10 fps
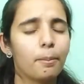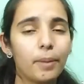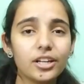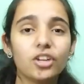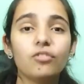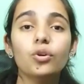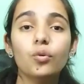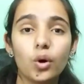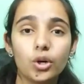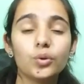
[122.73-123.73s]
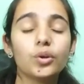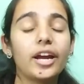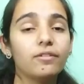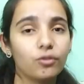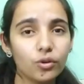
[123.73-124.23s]
But if you want to
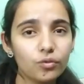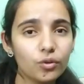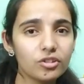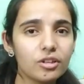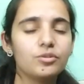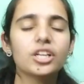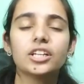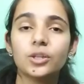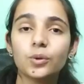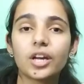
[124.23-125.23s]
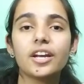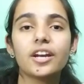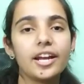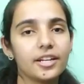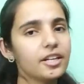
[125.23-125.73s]
write 4 subjects, you can
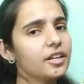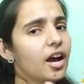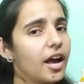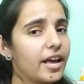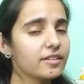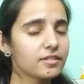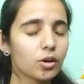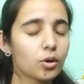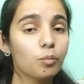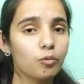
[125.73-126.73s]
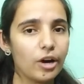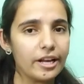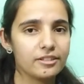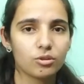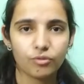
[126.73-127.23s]
write it as group
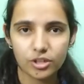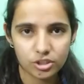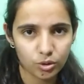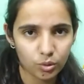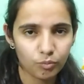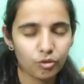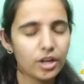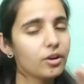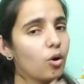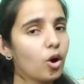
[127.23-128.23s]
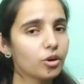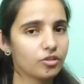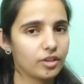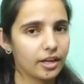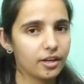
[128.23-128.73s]
wise. So first group 1 or
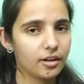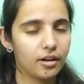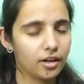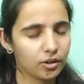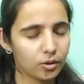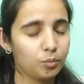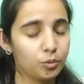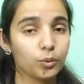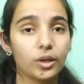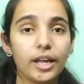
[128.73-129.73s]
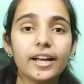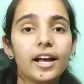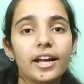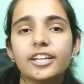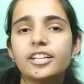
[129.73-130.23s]
second group 2. Like
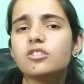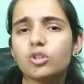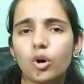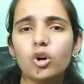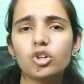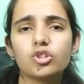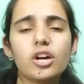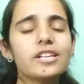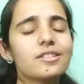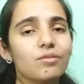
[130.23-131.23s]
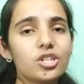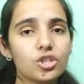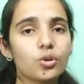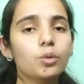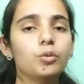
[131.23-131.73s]
it is your choice
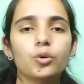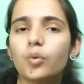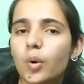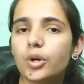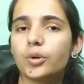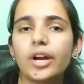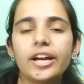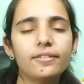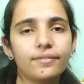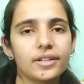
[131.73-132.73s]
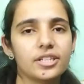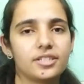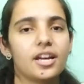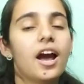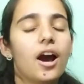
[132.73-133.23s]
which group you want to write first.